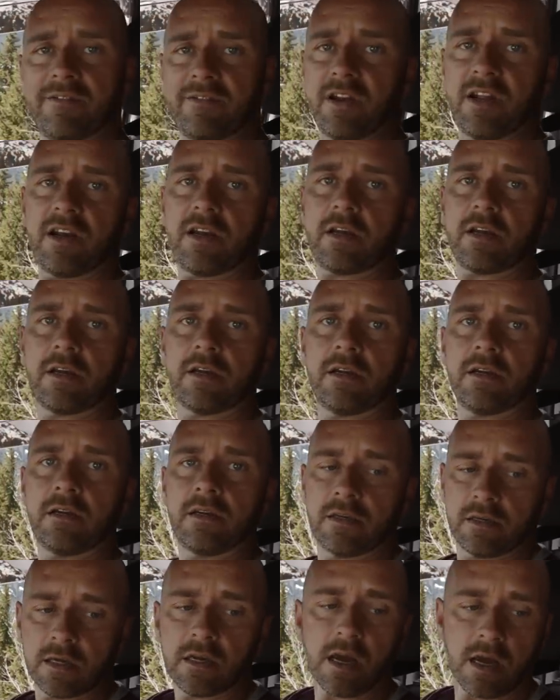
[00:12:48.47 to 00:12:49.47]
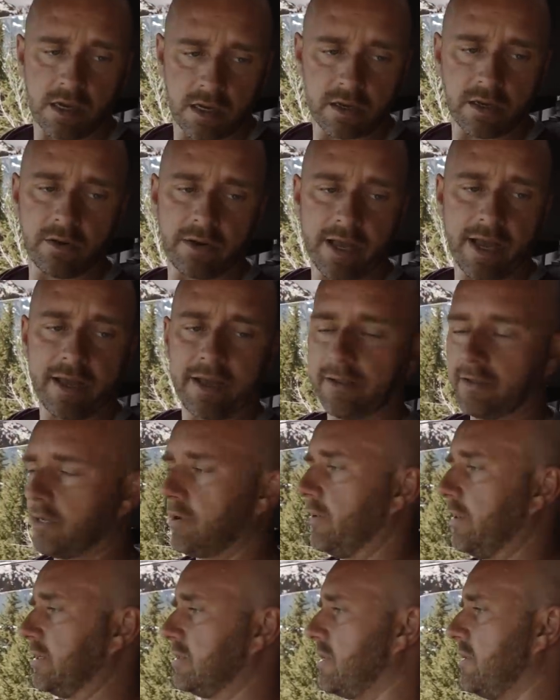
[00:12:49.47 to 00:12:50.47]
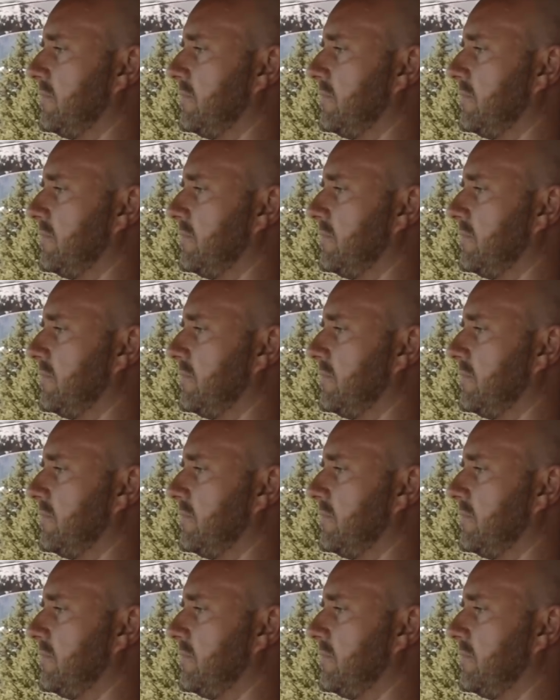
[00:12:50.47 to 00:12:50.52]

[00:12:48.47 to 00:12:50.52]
have a look? See what it's like. Okay, yeah. go on. You